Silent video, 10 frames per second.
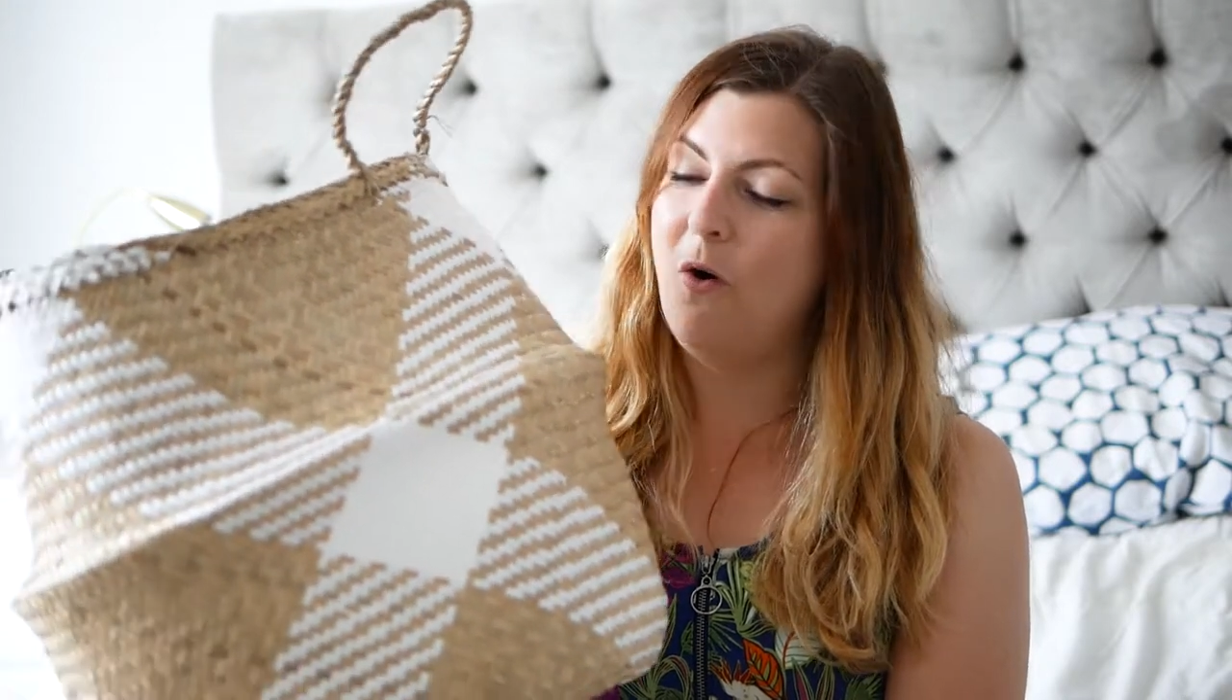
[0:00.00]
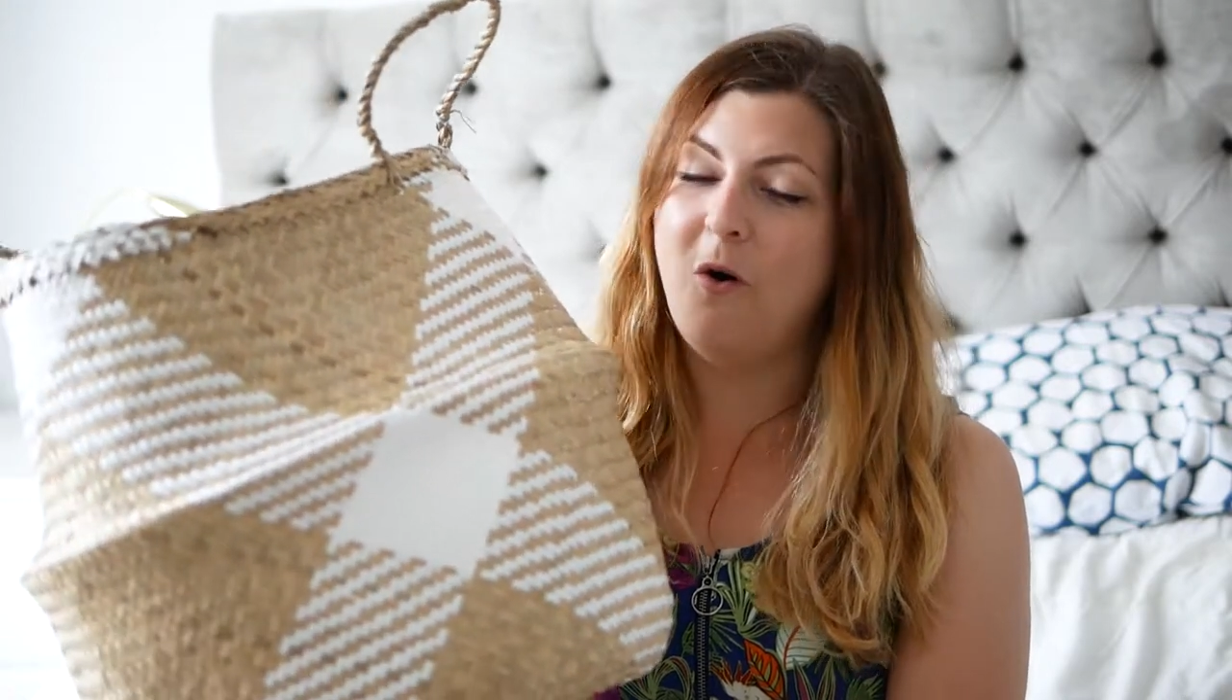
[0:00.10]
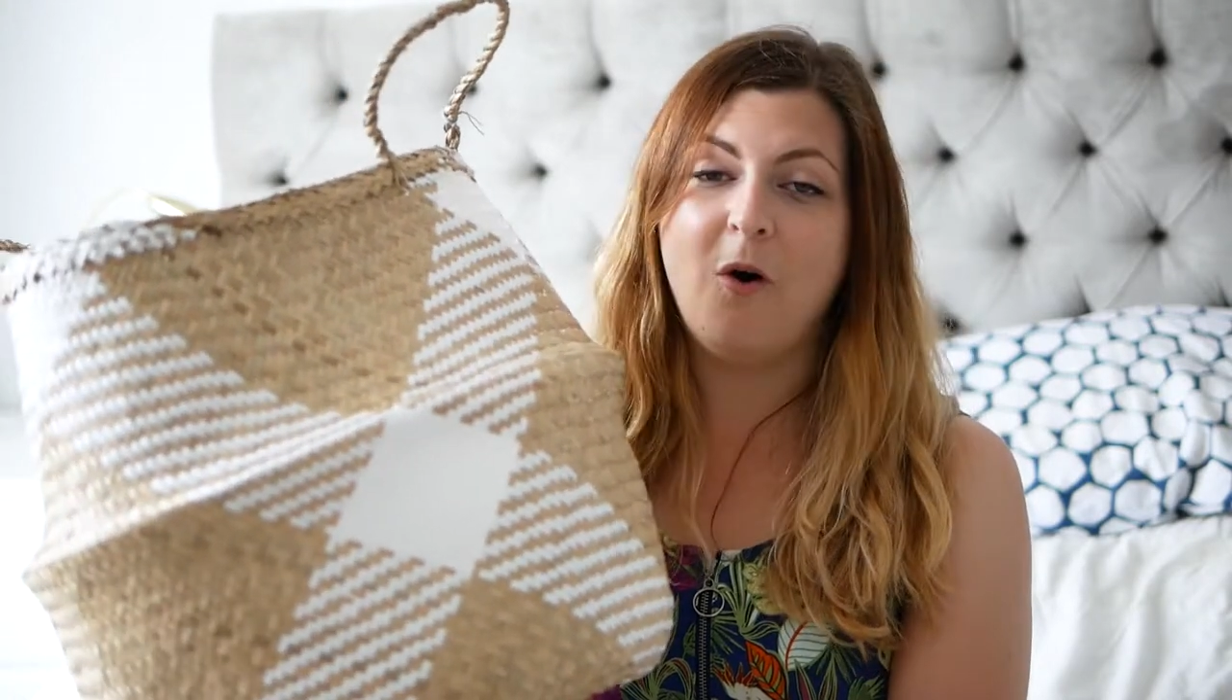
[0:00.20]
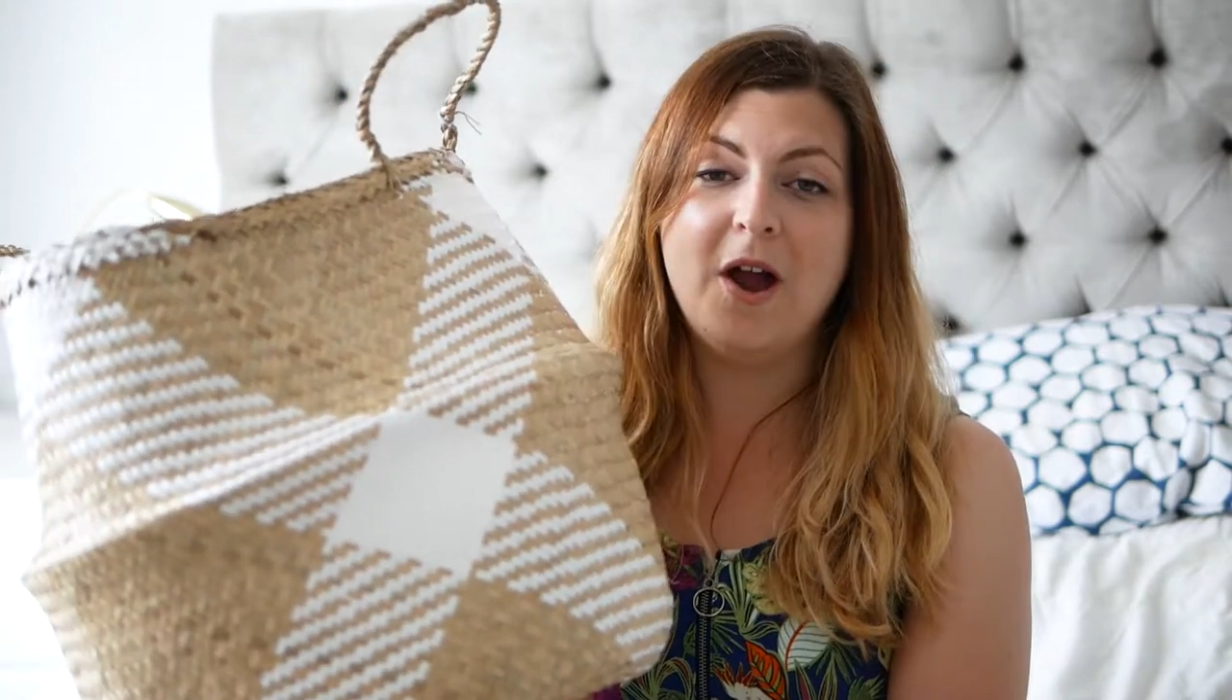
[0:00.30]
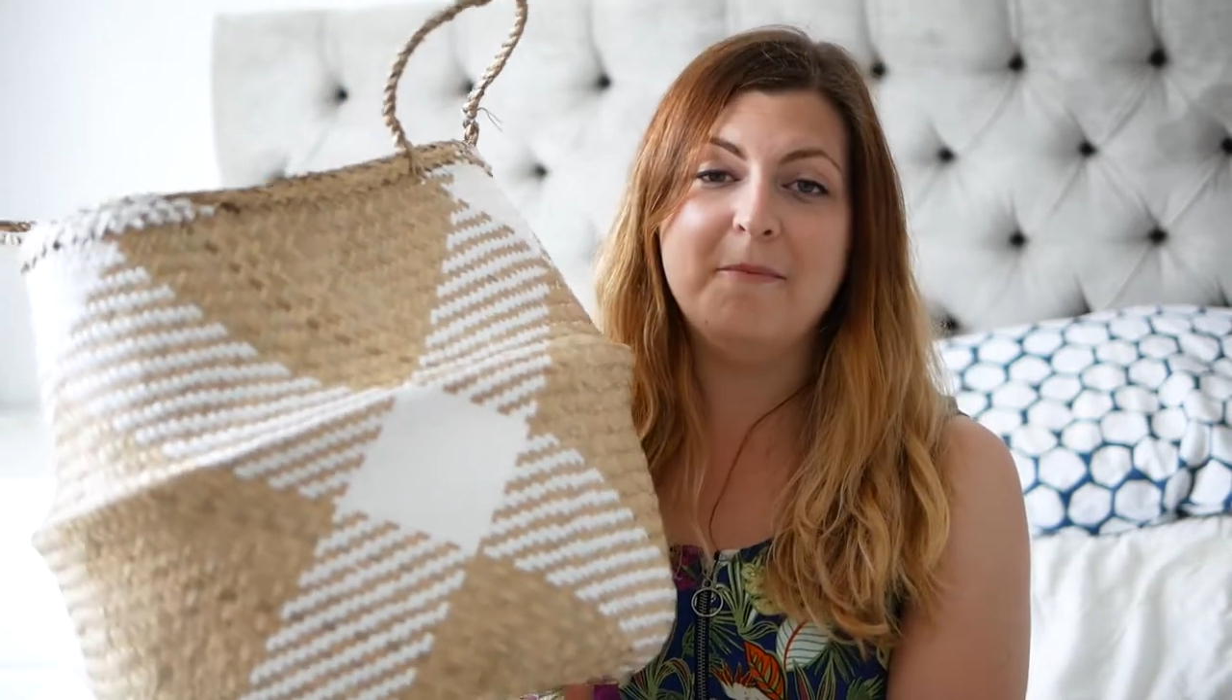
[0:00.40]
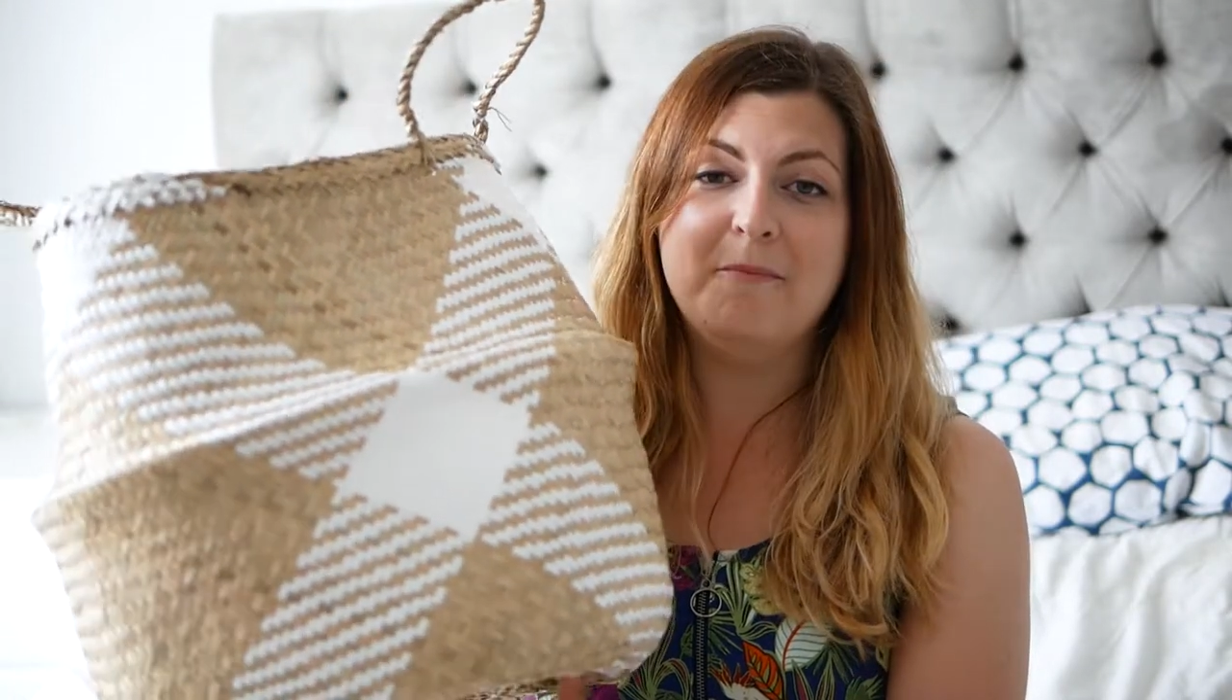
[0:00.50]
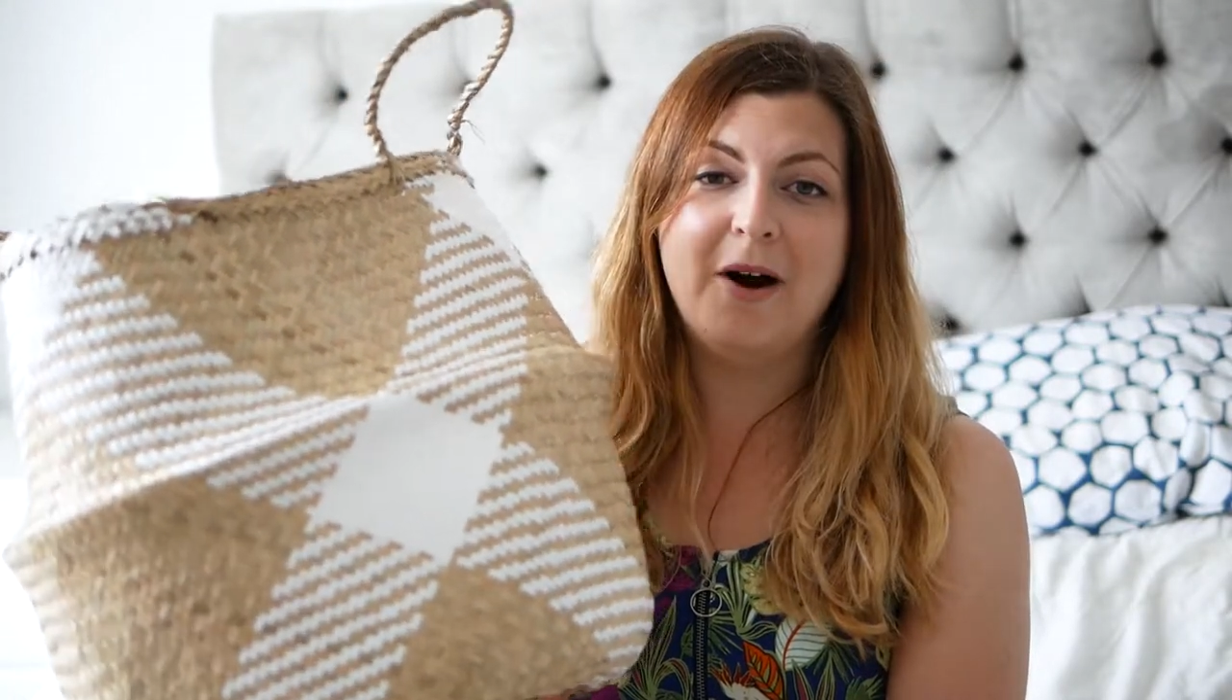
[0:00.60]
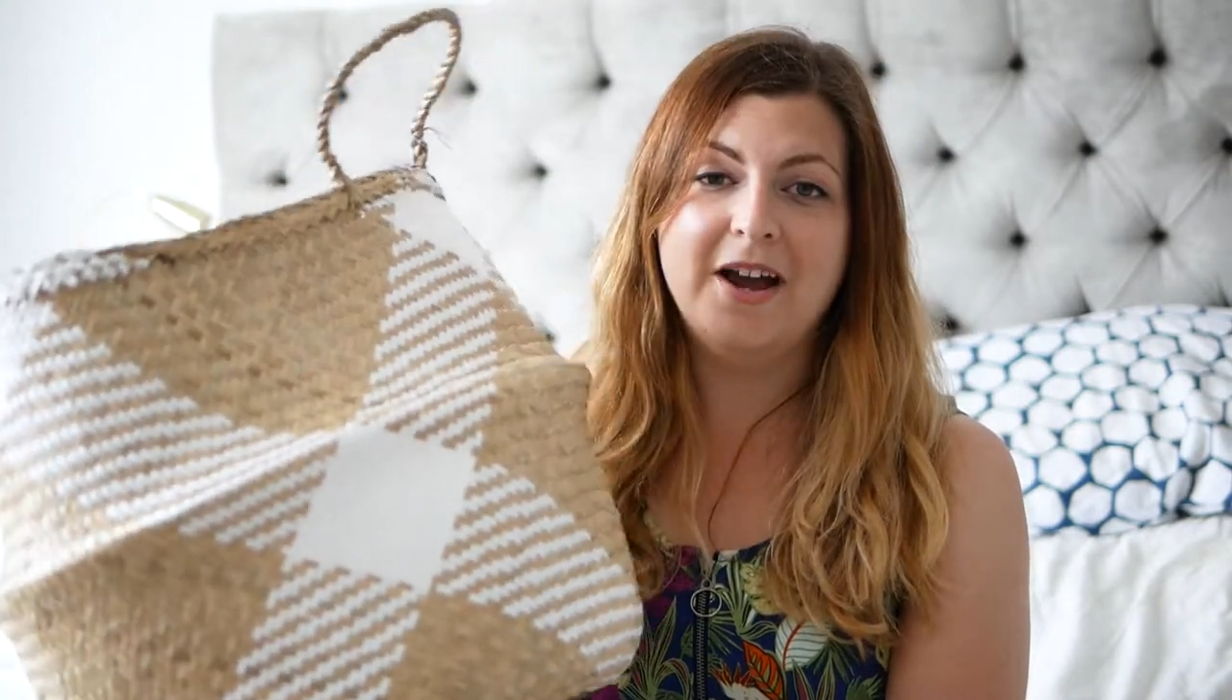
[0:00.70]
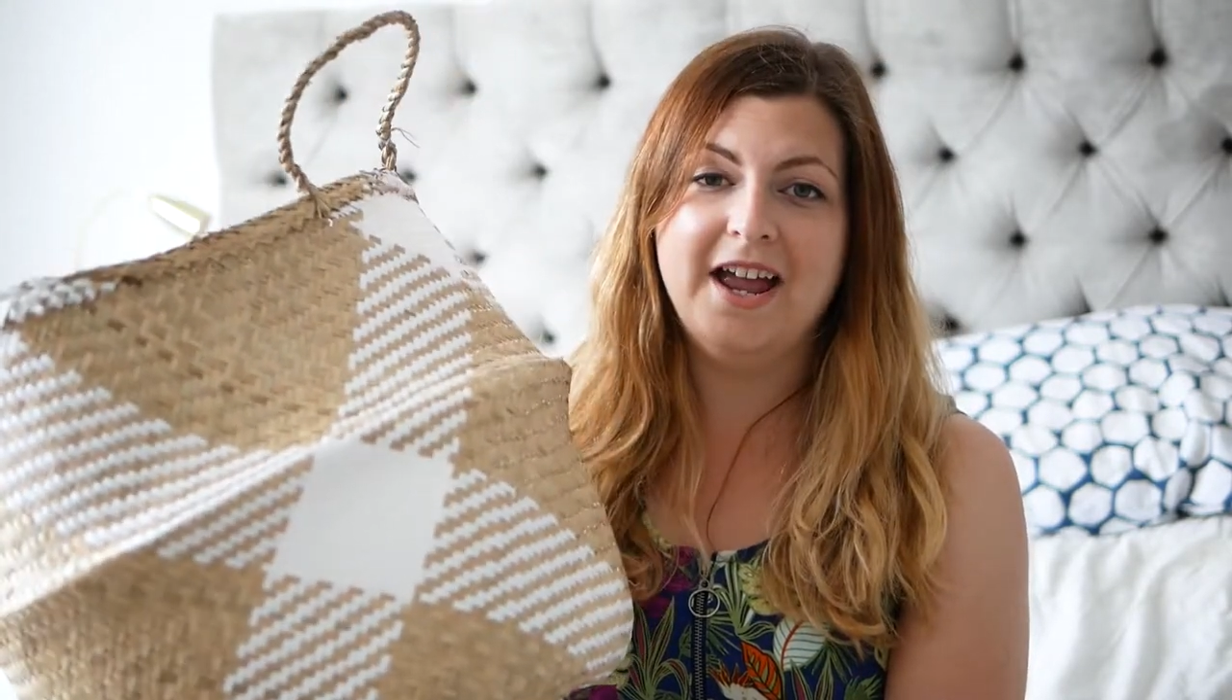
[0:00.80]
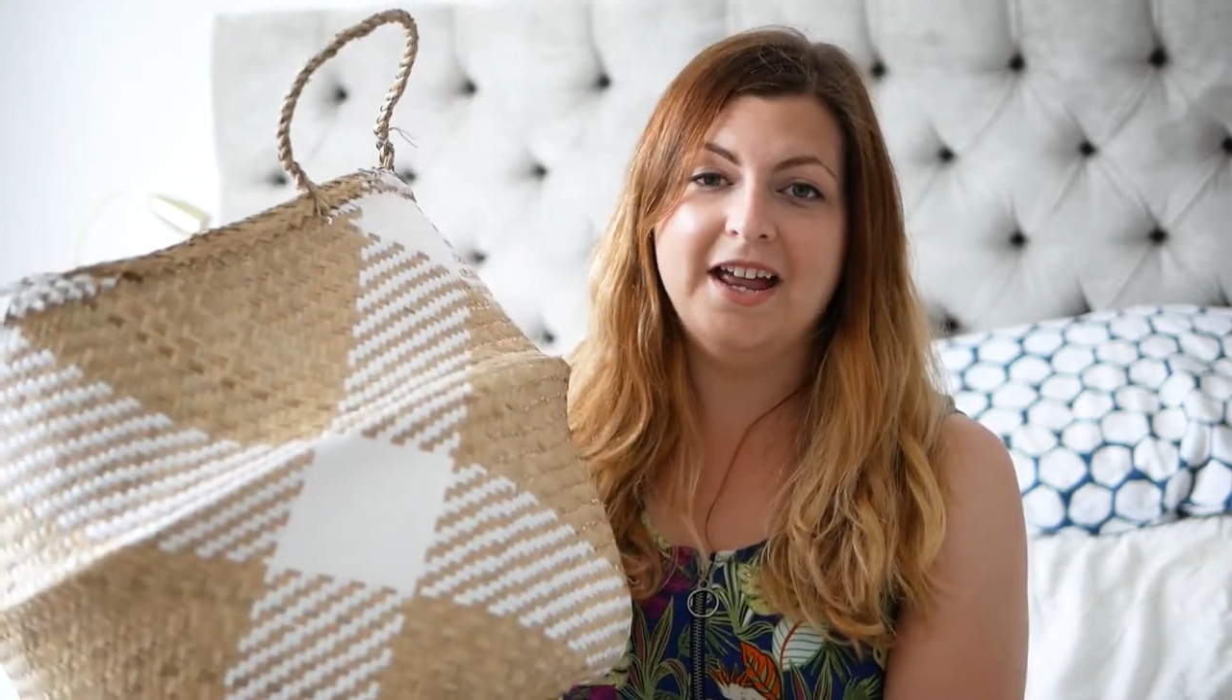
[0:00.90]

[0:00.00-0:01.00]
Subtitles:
or it might